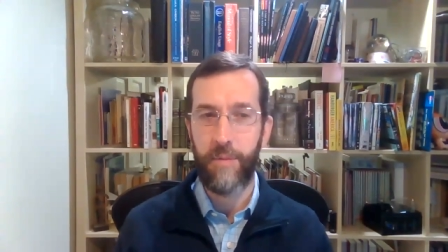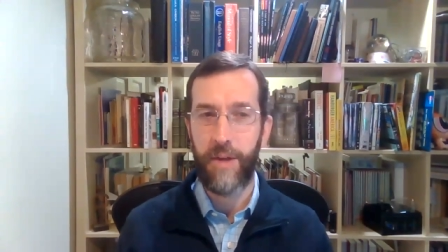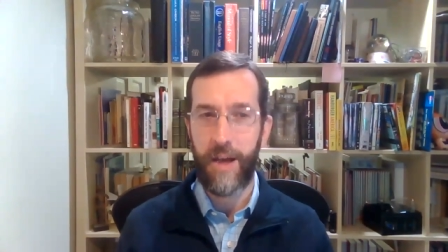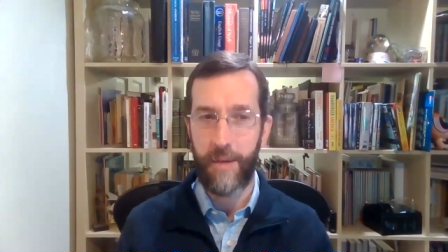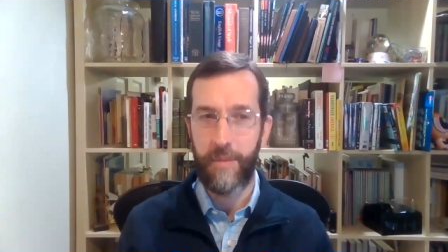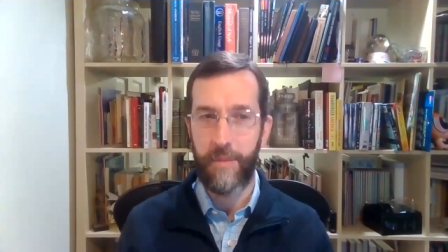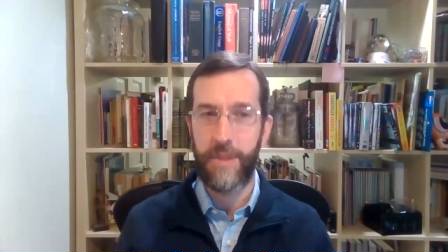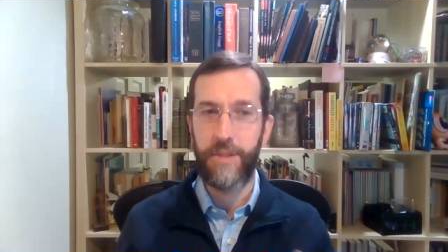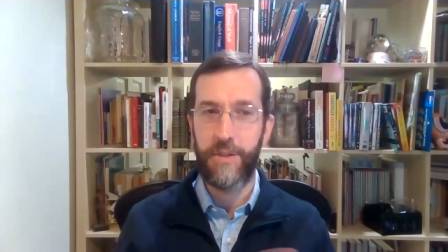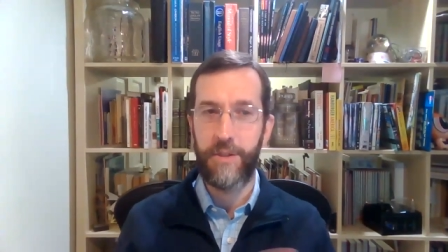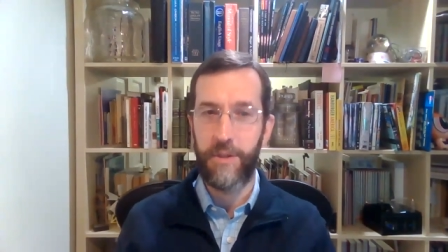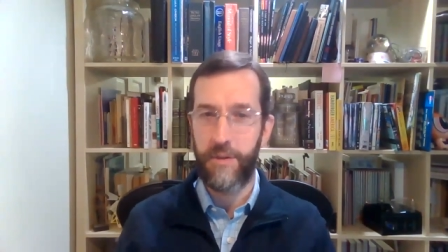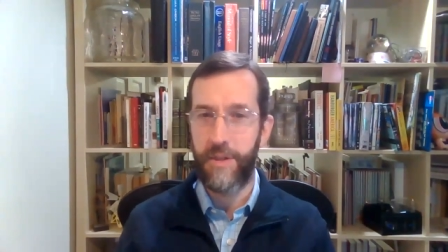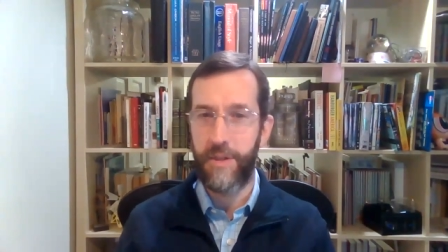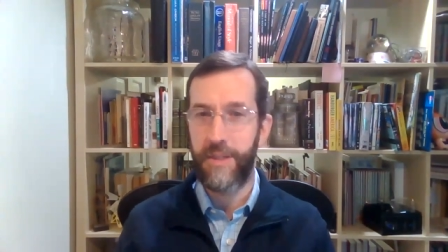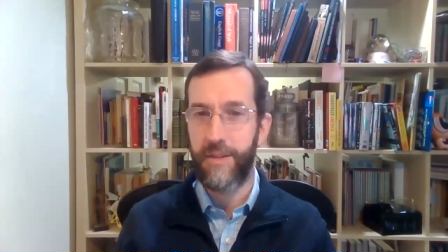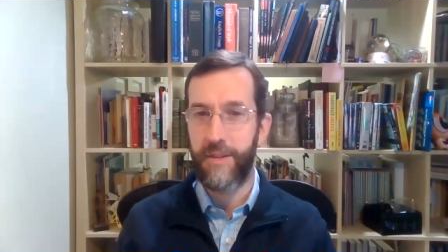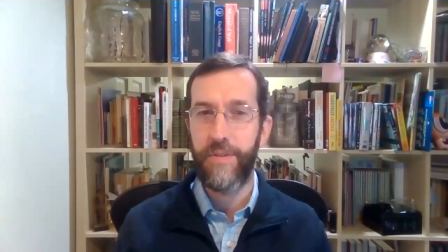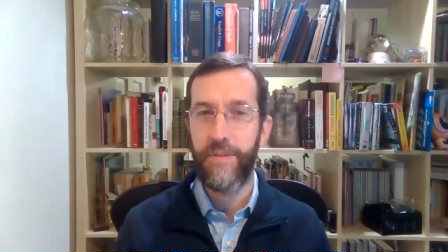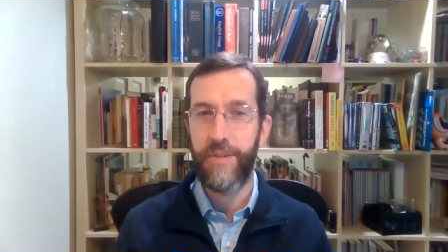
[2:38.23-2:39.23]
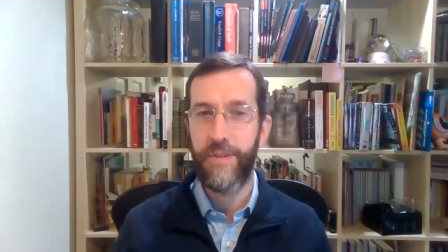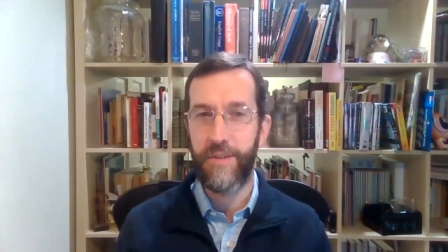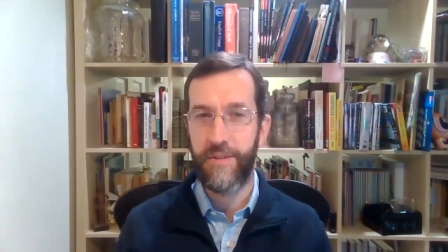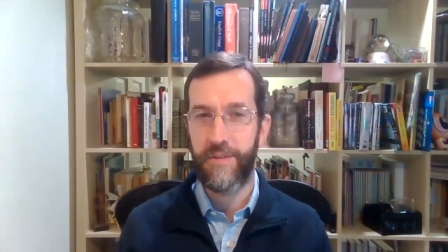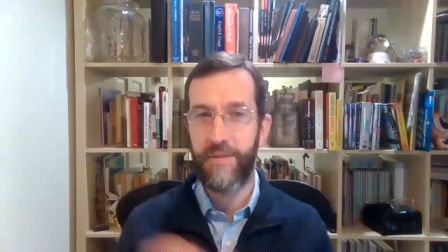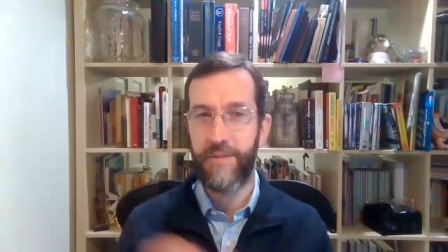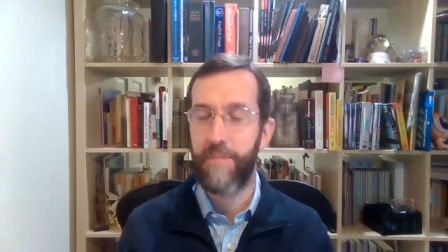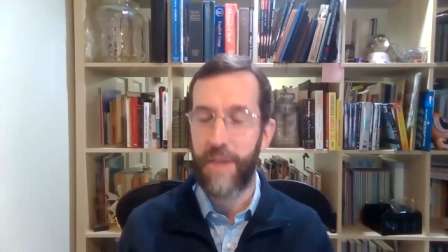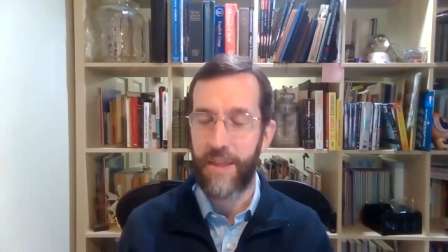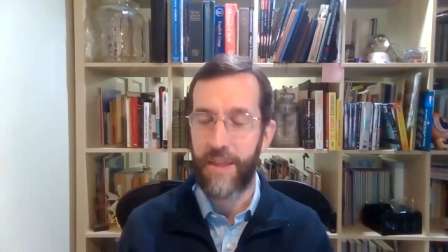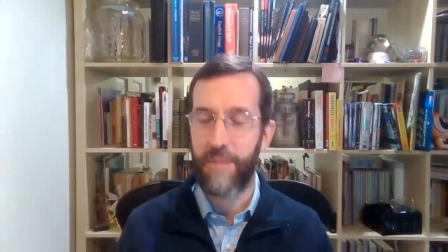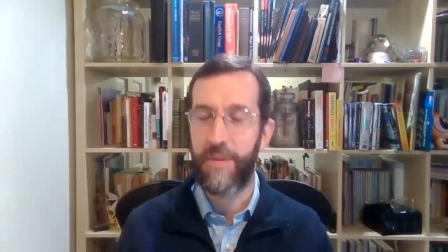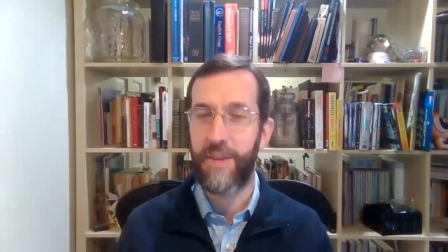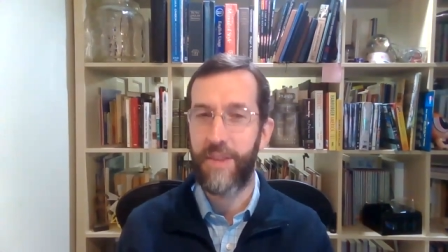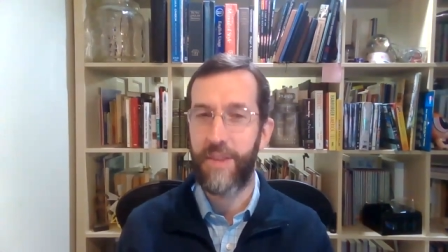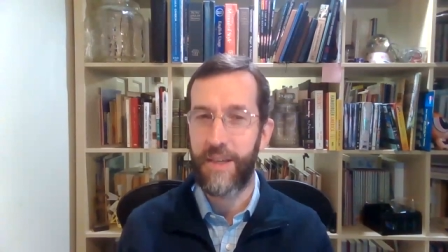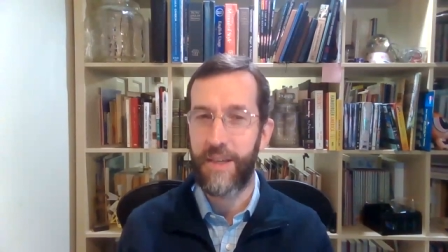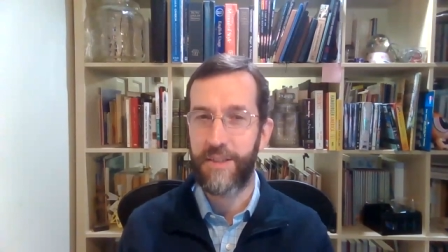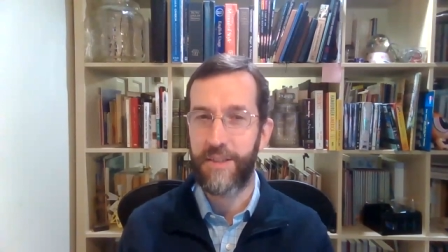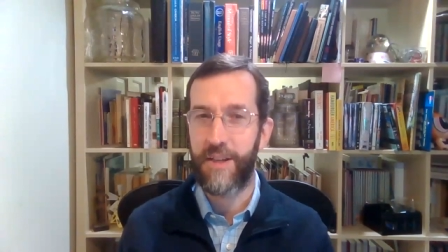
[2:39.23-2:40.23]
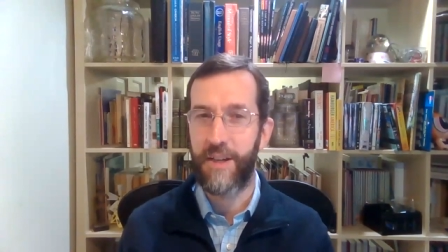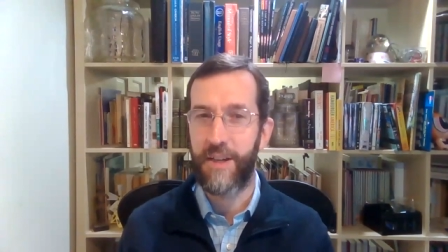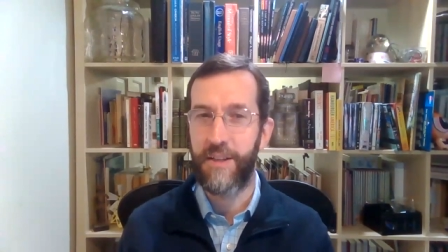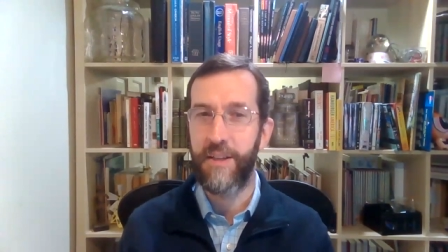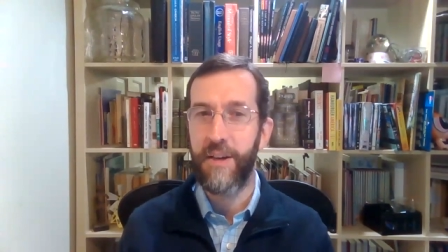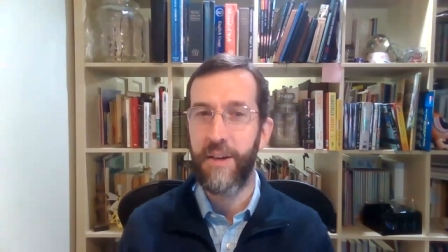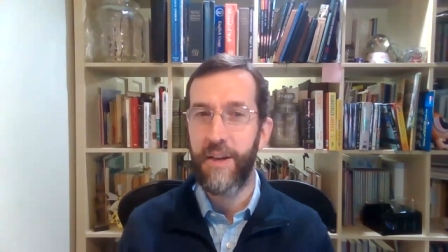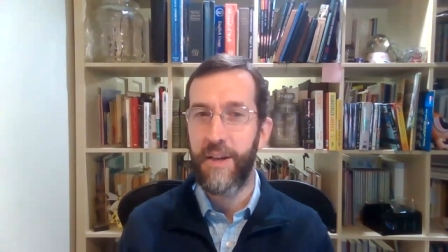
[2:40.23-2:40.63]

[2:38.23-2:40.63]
How much do you need to just make them get things done?